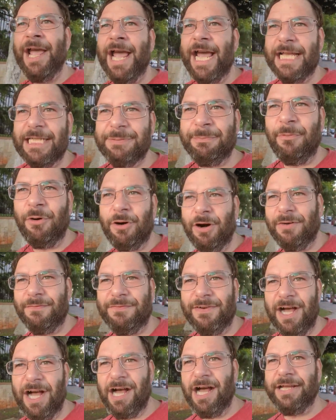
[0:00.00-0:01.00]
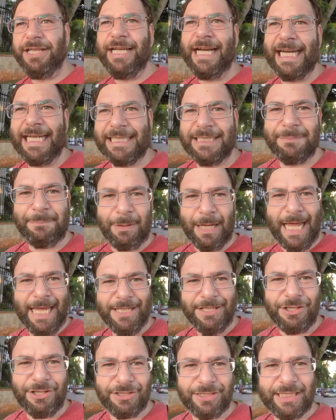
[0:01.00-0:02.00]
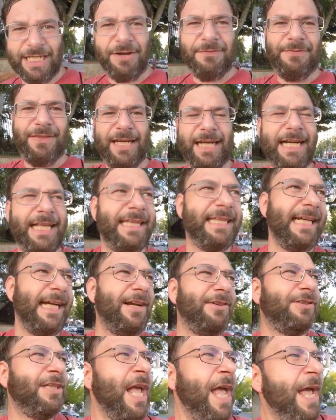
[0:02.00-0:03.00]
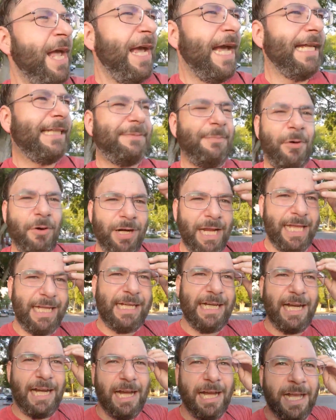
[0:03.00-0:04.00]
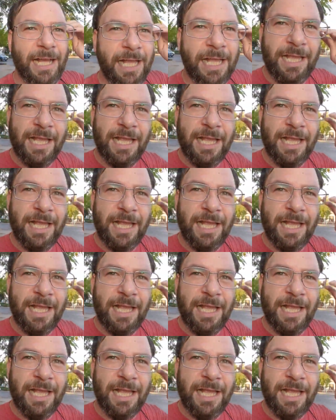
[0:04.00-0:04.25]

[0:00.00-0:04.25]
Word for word: It's more of uh, you got to explain yourself than anything else. It's more like uh,